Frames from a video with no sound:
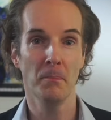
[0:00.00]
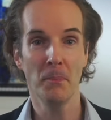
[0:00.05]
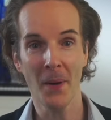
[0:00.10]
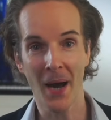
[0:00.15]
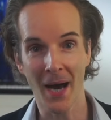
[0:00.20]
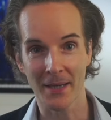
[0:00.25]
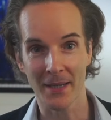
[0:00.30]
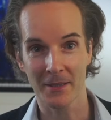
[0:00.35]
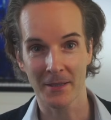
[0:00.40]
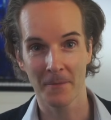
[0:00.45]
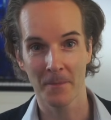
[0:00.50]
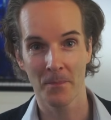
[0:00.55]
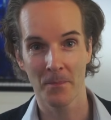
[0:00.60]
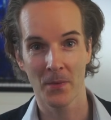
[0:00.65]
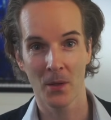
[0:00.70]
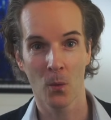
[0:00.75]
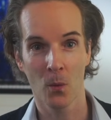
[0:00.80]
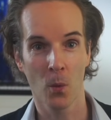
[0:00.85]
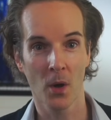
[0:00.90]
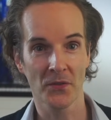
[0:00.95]
But
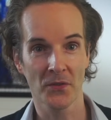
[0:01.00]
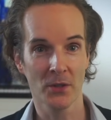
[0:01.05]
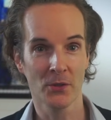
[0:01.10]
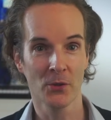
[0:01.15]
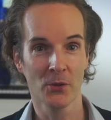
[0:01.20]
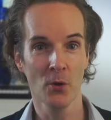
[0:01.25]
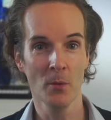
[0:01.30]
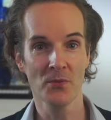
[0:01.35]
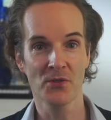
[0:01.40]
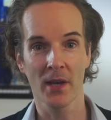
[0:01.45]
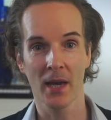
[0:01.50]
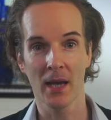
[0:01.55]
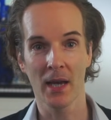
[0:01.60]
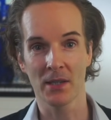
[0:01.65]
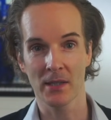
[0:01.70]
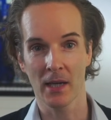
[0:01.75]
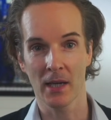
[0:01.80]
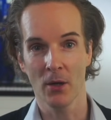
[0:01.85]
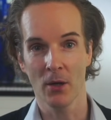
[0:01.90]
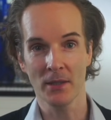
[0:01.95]
what the
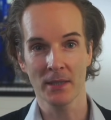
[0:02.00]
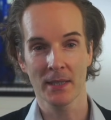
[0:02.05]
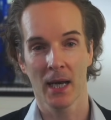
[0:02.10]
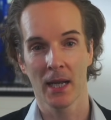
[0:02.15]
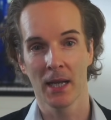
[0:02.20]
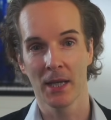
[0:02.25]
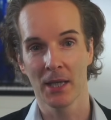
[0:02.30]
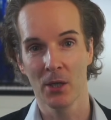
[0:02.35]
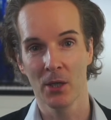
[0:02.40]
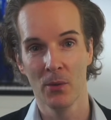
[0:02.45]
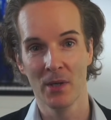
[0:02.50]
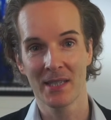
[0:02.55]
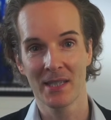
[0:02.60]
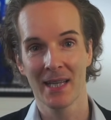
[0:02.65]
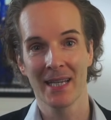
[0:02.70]
doomsayers are not telling you is